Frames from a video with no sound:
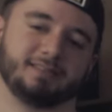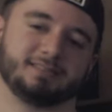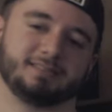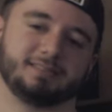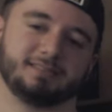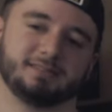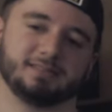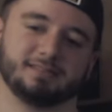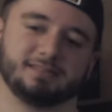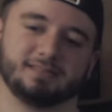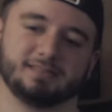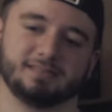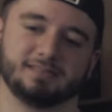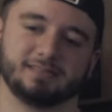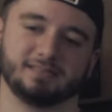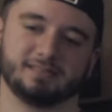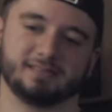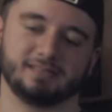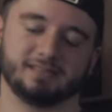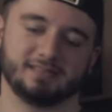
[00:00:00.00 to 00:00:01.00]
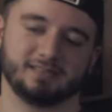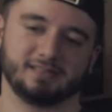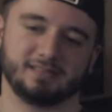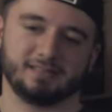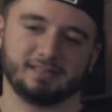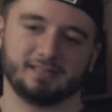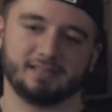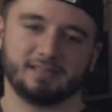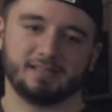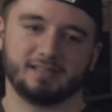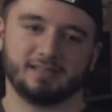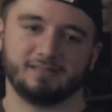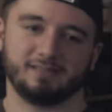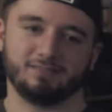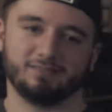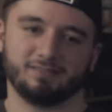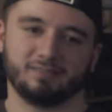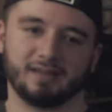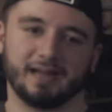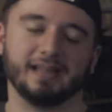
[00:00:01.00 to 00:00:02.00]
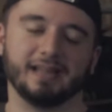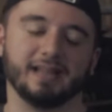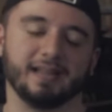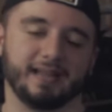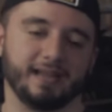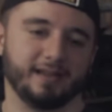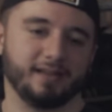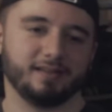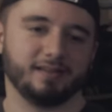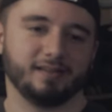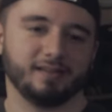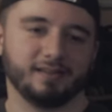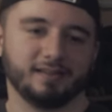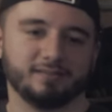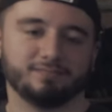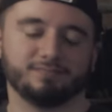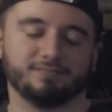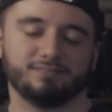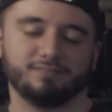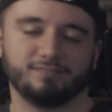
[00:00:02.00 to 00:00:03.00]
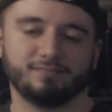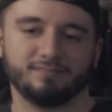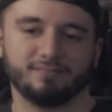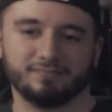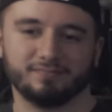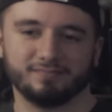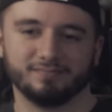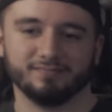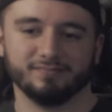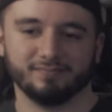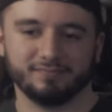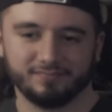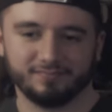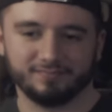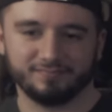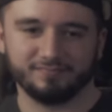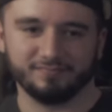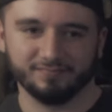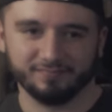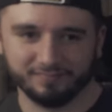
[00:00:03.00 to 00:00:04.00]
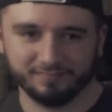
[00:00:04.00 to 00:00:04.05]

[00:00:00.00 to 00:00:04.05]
No words are spoken by the person on screen.